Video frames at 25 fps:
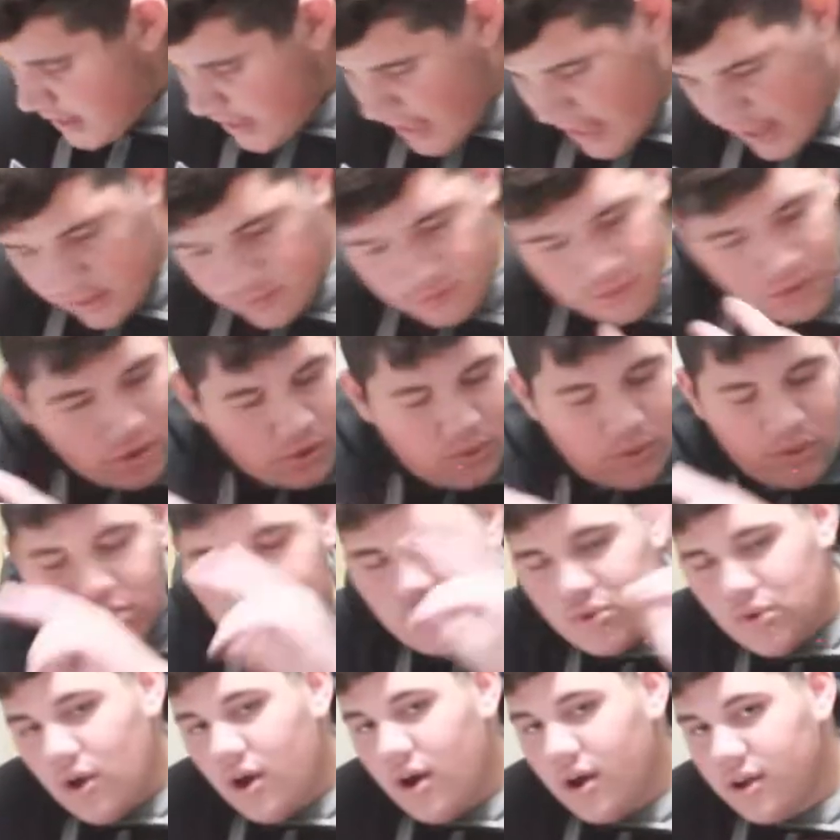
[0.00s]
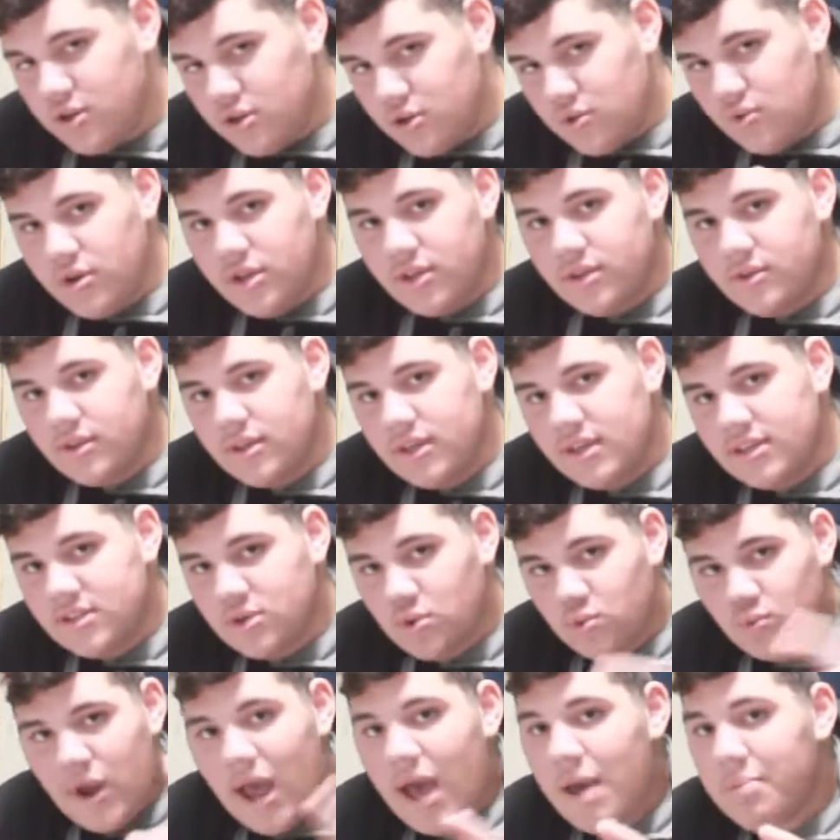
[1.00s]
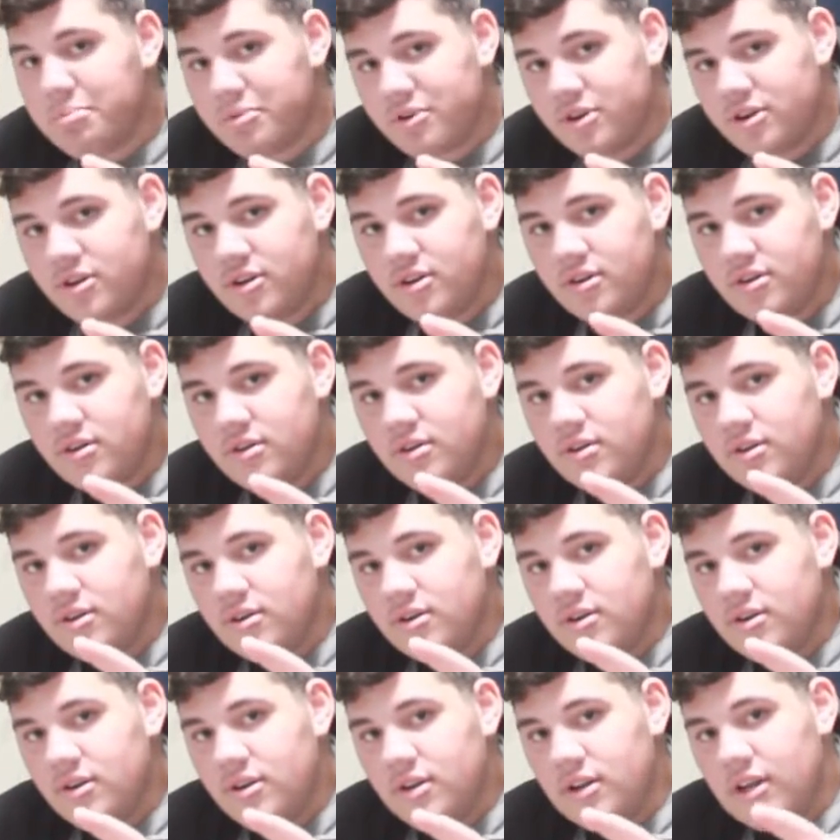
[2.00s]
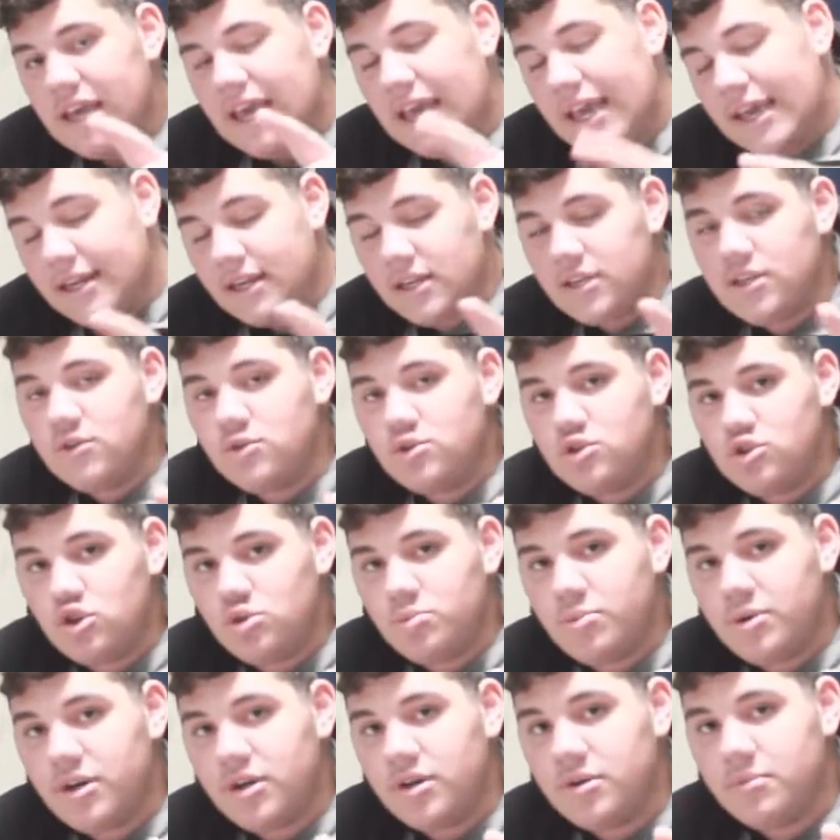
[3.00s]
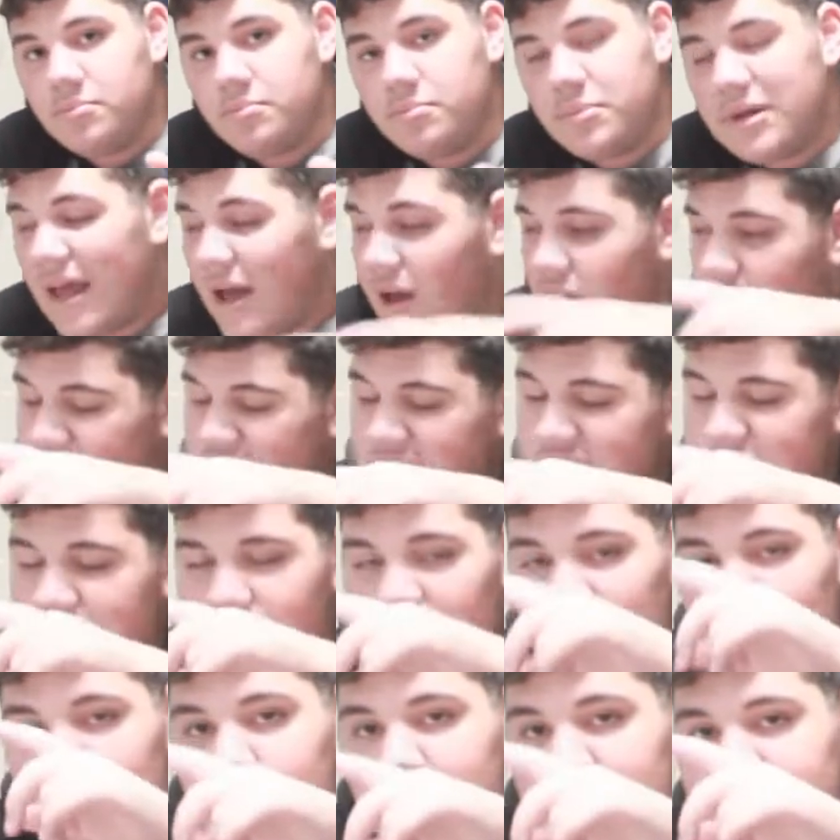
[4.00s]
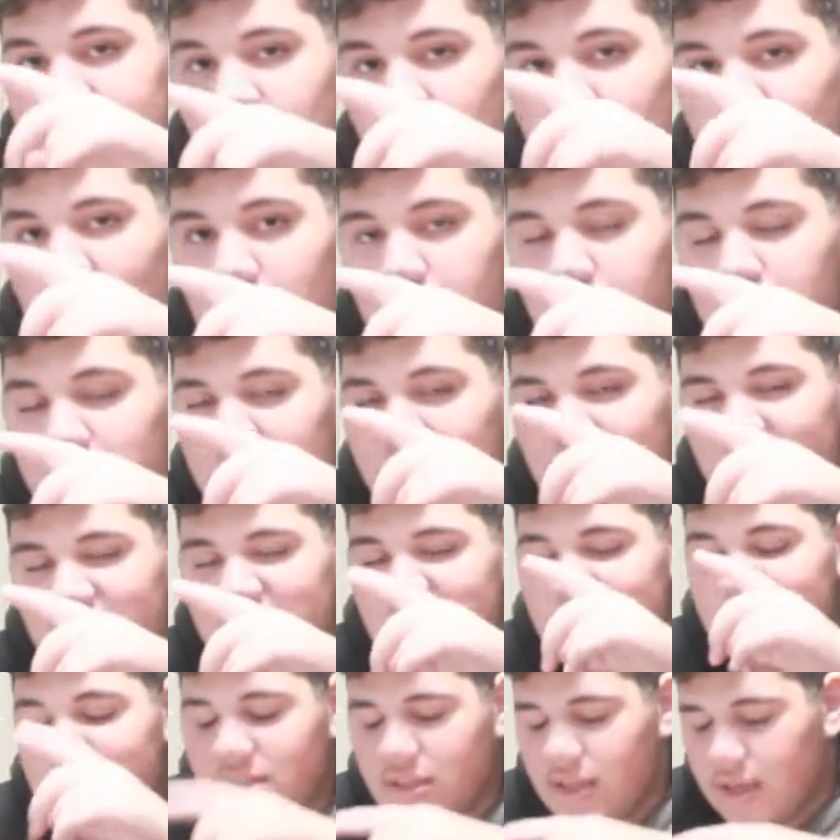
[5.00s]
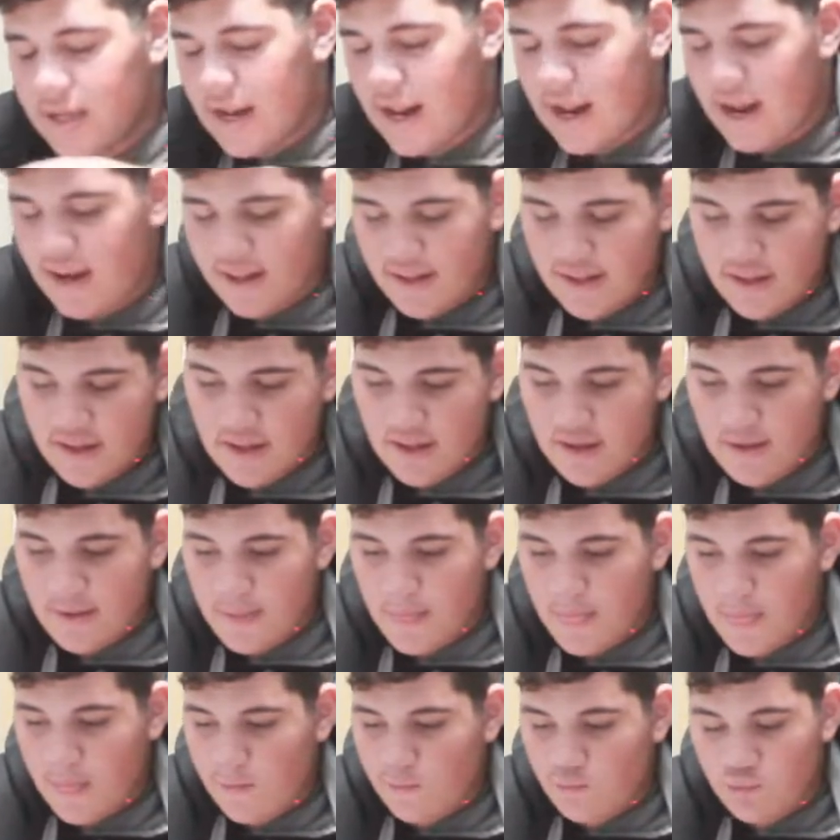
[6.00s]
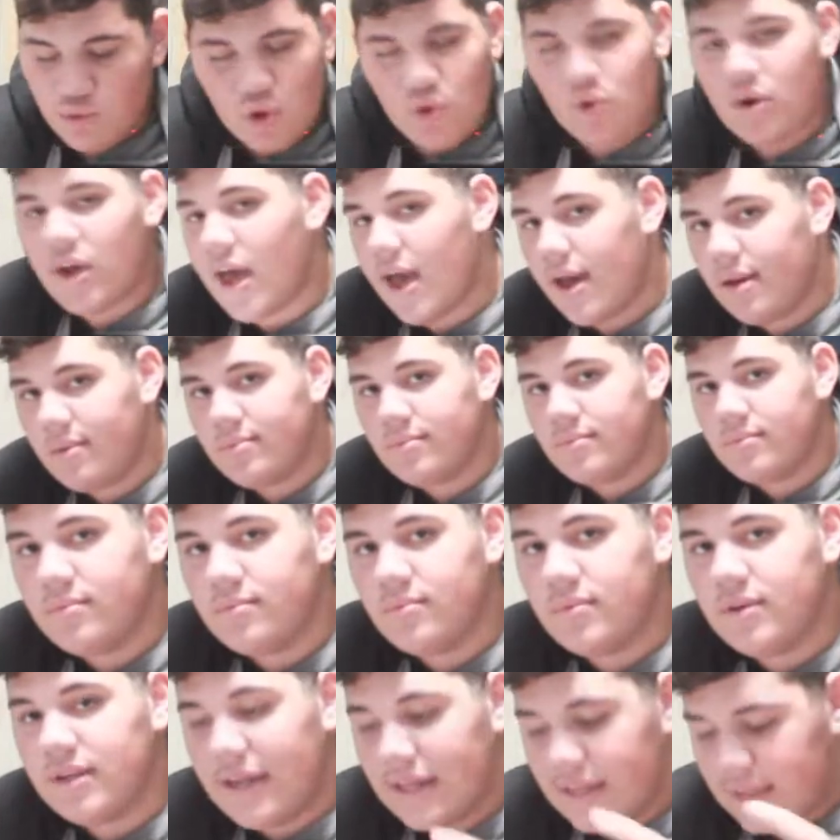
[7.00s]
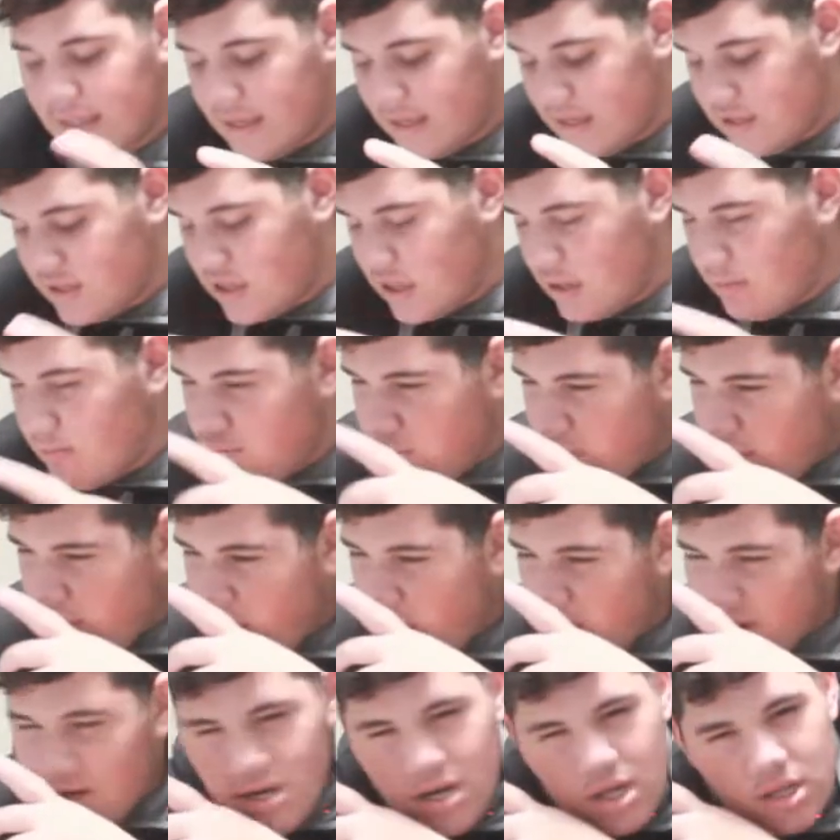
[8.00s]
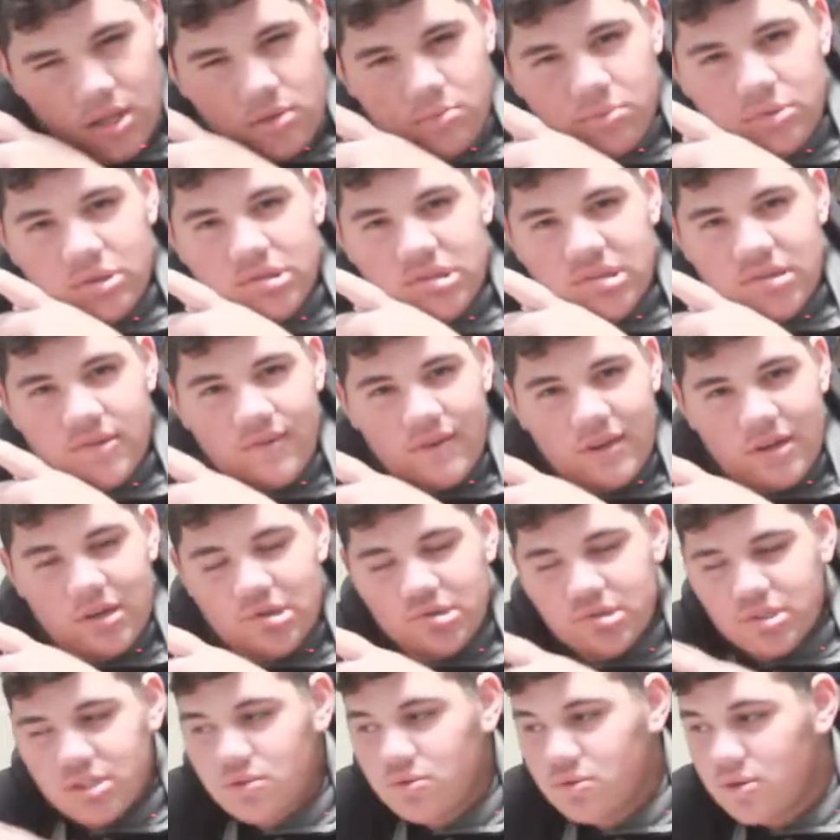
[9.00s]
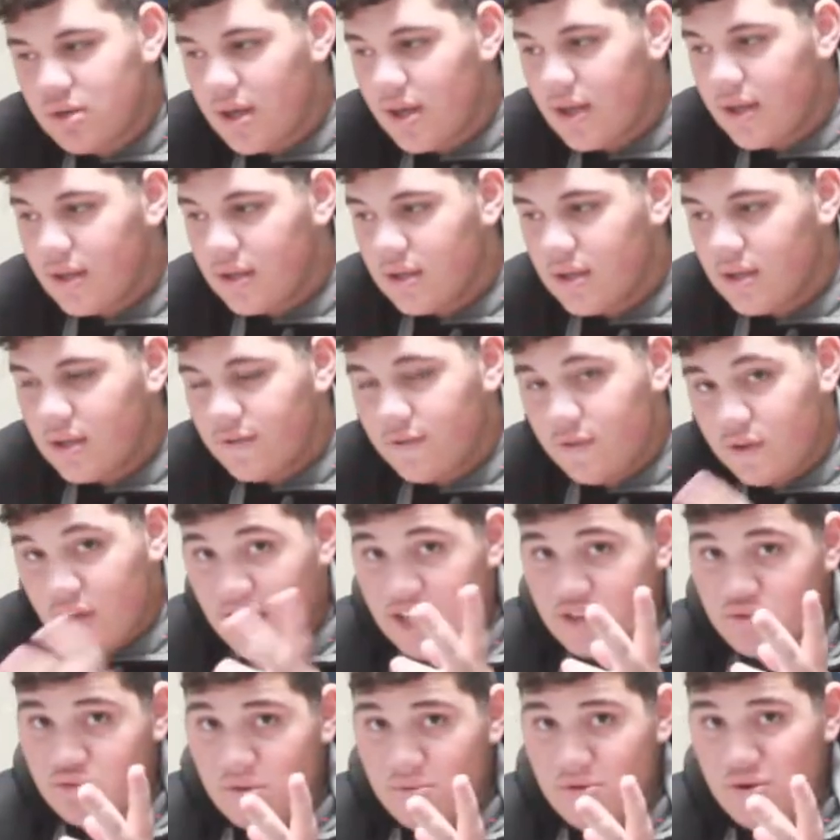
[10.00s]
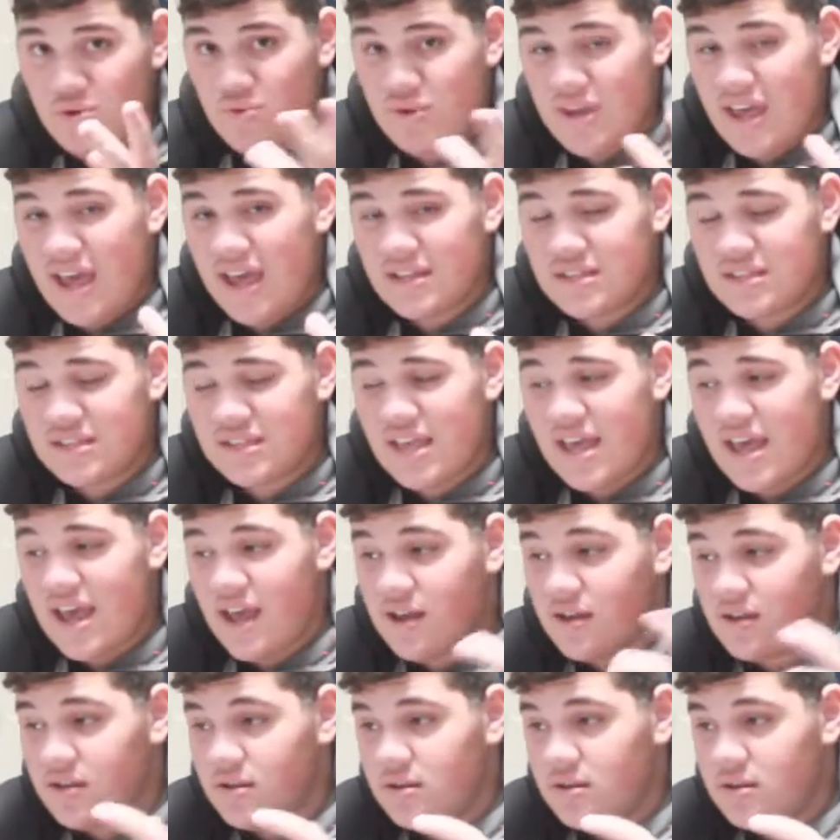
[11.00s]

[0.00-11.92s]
I don't know what you all are doing. He's a rapper and a YouTuber, but I consider him as a rapper because he's lit at it. No cap. And I think he's going to bring out another music video soon. If you guys want me to react to that.